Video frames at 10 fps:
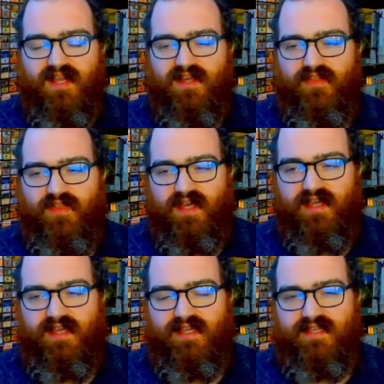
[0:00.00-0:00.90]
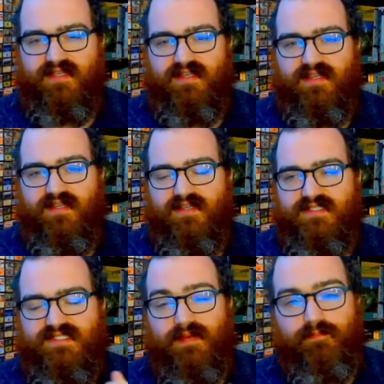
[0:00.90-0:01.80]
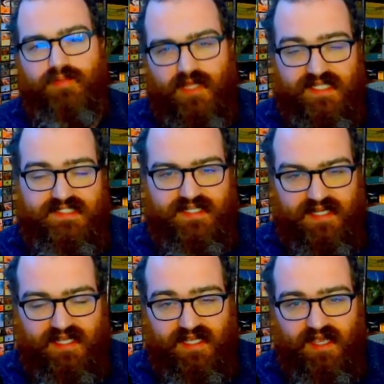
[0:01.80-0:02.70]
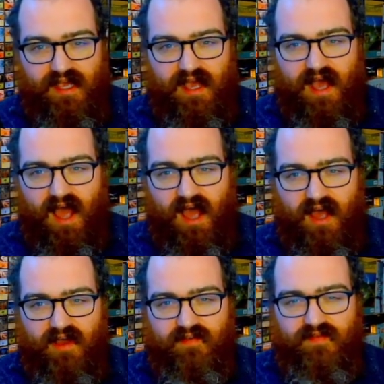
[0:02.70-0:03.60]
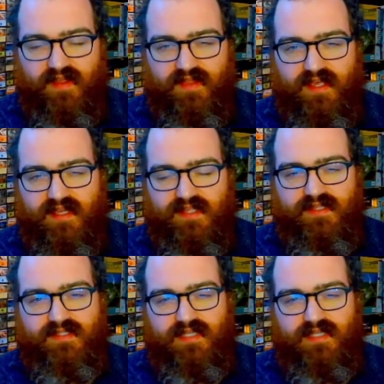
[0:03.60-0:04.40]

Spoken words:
the simplicity of the